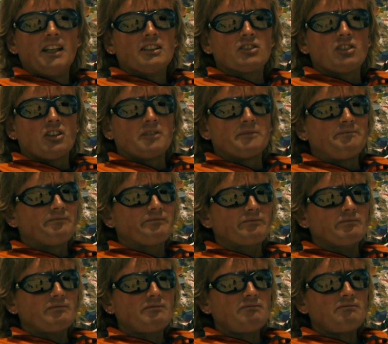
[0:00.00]
So
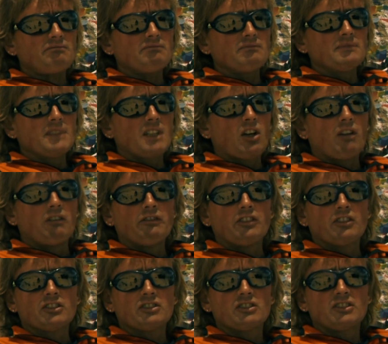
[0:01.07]

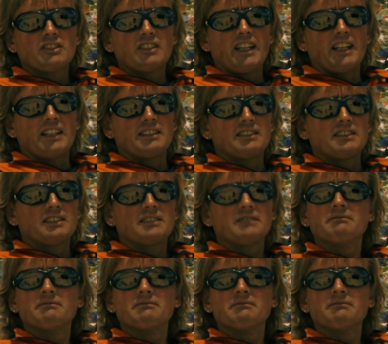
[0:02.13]
comfort and